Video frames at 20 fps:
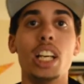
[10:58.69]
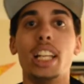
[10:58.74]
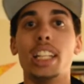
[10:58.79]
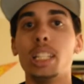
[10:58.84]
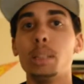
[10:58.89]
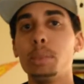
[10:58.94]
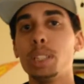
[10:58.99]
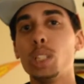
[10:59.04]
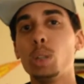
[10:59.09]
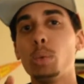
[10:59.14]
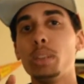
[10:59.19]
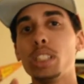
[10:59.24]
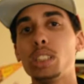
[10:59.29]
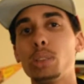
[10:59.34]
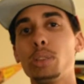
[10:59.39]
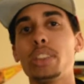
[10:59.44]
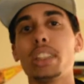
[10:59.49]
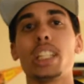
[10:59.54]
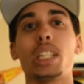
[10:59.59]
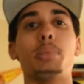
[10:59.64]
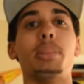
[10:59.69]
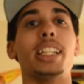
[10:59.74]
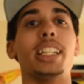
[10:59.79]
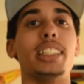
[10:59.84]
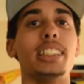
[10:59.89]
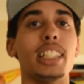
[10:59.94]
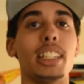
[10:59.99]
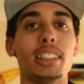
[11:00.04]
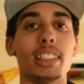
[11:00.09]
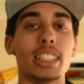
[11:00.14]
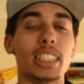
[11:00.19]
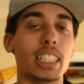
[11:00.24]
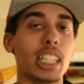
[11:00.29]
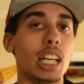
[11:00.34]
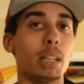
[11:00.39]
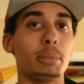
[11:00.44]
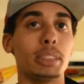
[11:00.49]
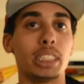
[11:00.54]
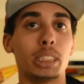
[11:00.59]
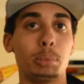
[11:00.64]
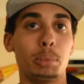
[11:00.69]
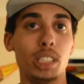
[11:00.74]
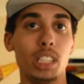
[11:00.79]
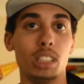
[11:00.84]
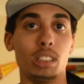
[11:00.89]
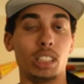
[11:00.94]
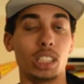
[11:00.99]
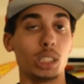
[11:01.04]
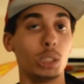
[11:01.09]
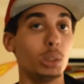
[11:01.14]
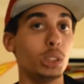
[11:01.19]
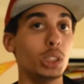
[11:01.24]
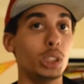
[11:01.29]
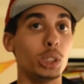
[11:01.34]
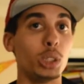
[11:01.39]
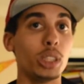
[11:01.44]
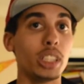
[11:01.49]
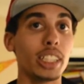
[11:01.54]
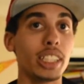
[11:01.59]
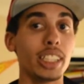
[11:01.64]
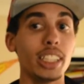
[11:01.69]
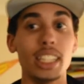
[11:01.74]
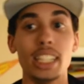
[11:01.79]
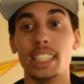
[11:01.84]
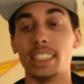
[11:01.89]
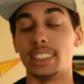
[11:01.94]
Let me know what you think about it down in the comments below. Are you enjoying it?